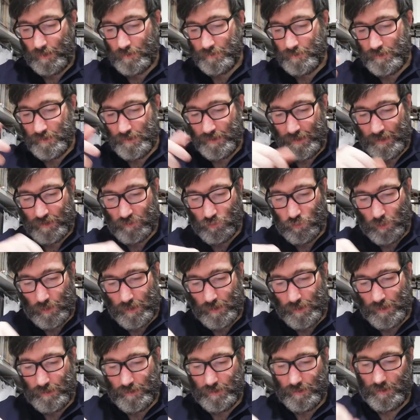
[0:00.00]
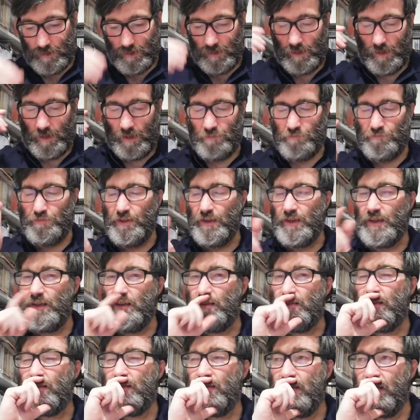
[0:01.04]
The next one, I think
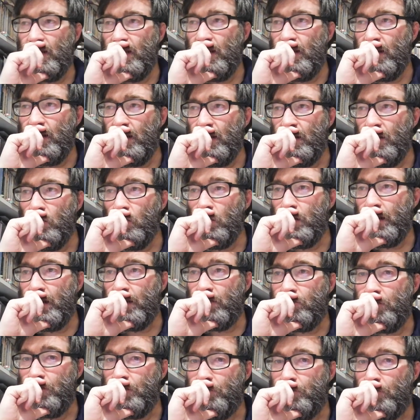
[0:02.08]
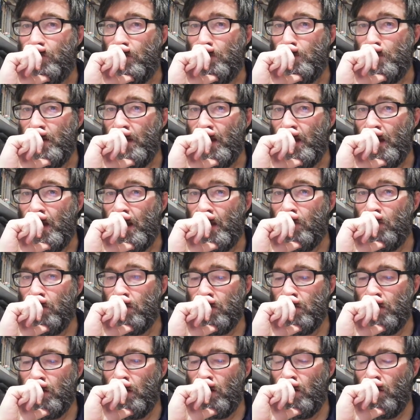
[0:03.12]
it's a new country for me. I
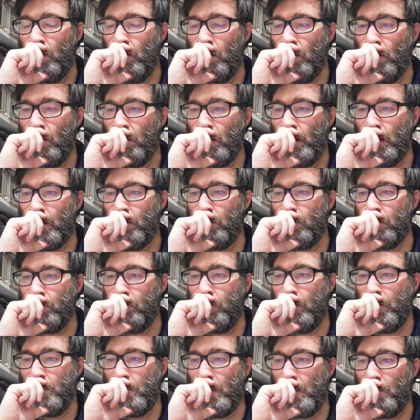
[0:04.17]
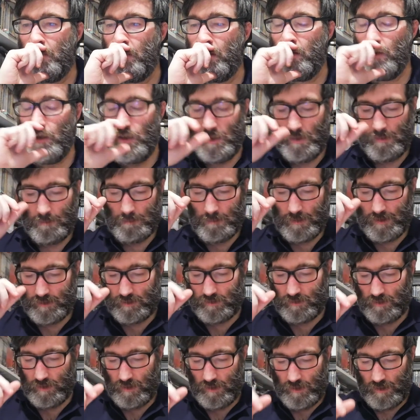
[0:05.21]
don't know, I don't remember,
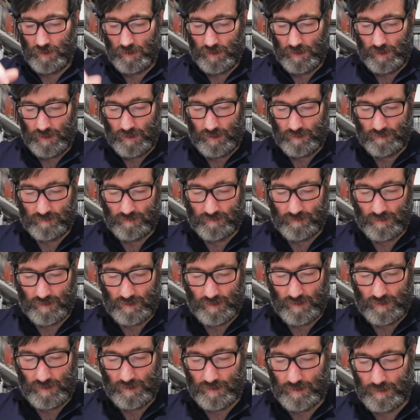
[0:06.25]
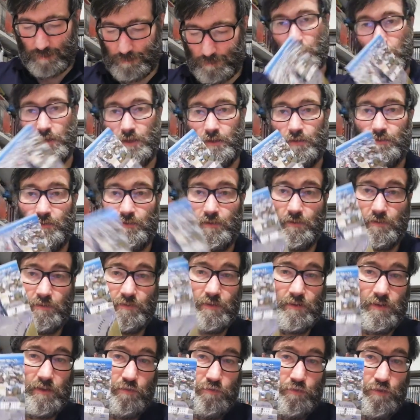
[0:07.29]
but it's a, it's a
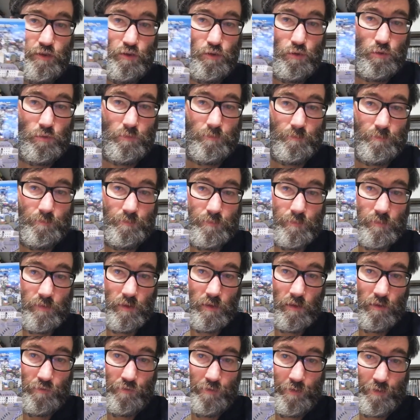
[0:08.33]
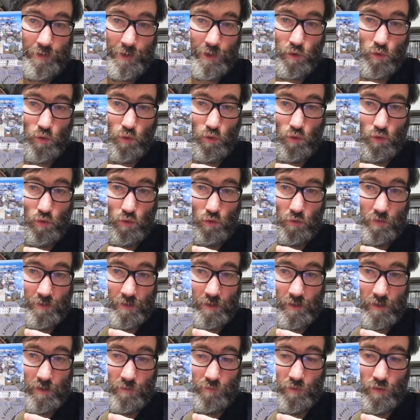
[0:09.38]
city view, a very cool
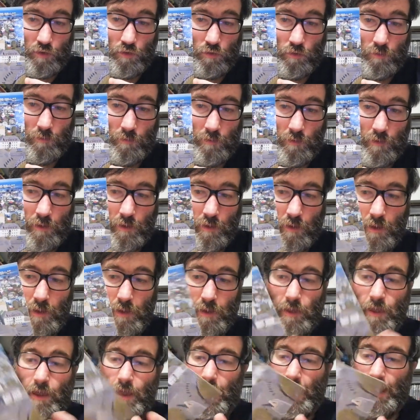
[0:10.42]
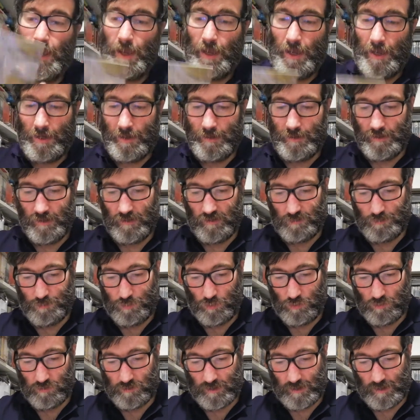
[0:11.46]
city view. And this
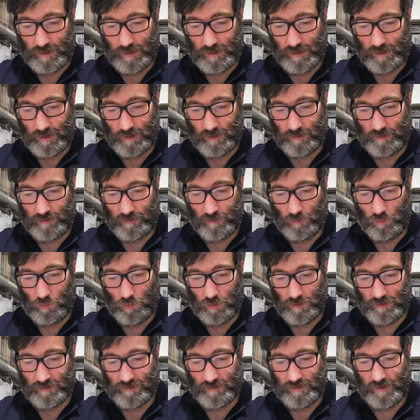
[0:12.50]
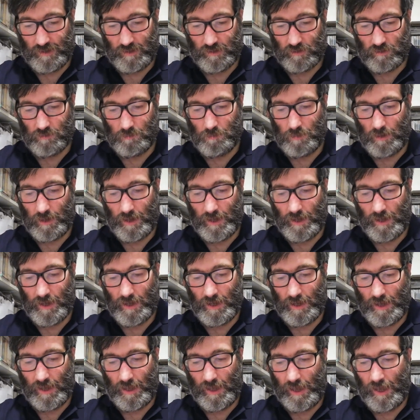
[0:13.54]
postcard was sent
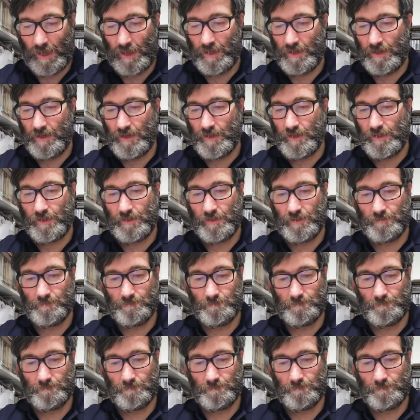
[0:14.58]
by Eric,